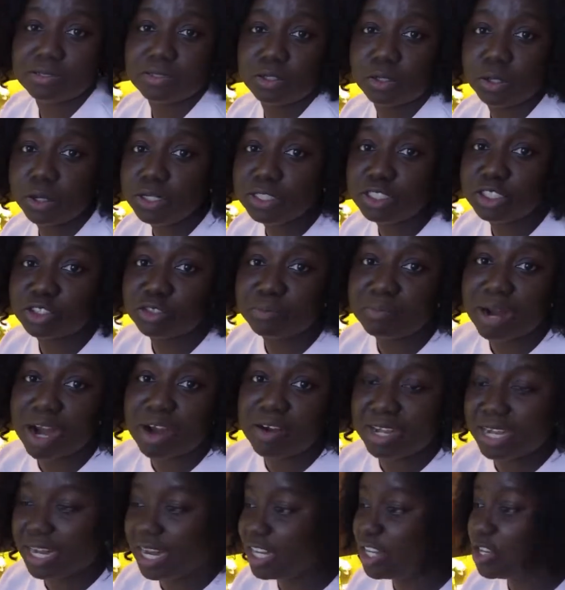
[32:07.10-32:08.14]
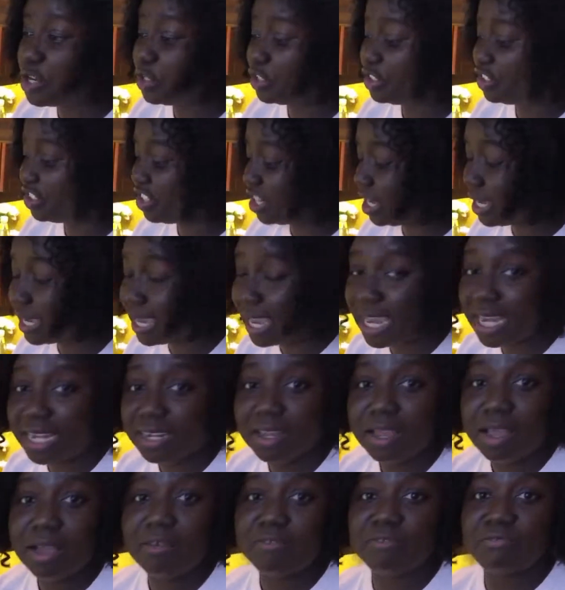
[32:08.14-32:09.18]
good to marinate your
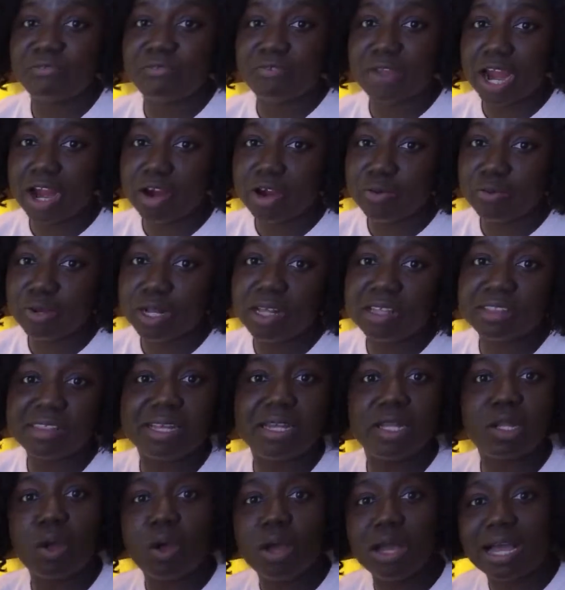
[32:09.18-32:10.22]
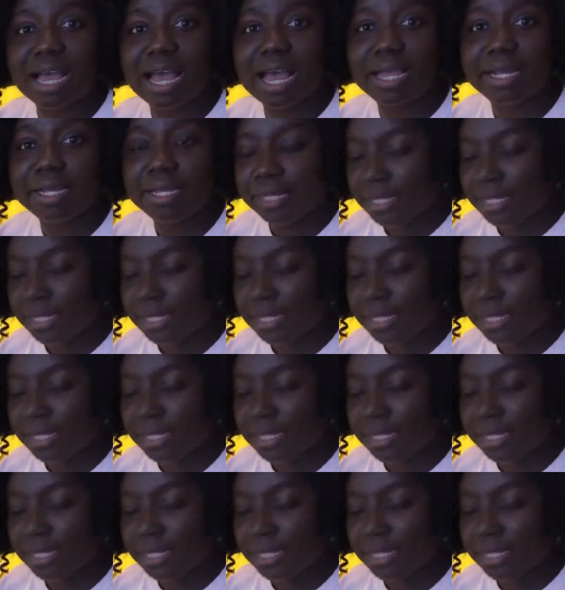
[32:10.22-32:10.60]
chicken very well. The longer